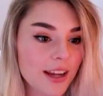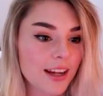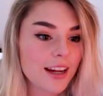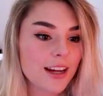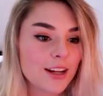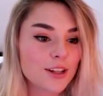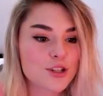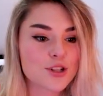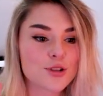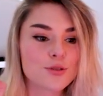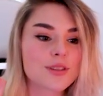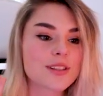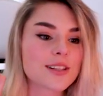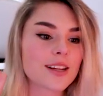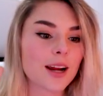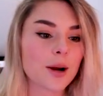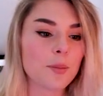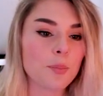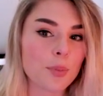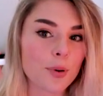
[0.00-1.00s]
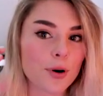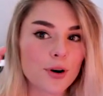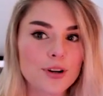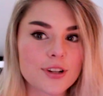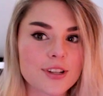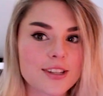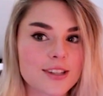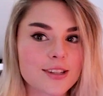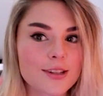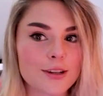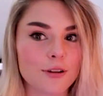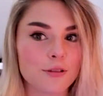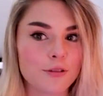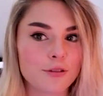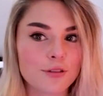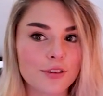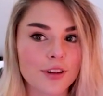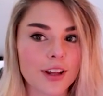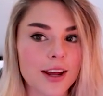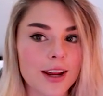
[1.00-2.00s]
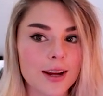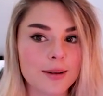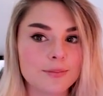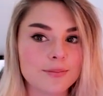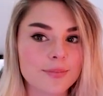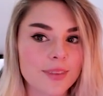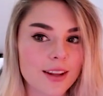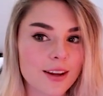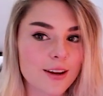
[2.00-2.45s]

It shoots like bursts of flame.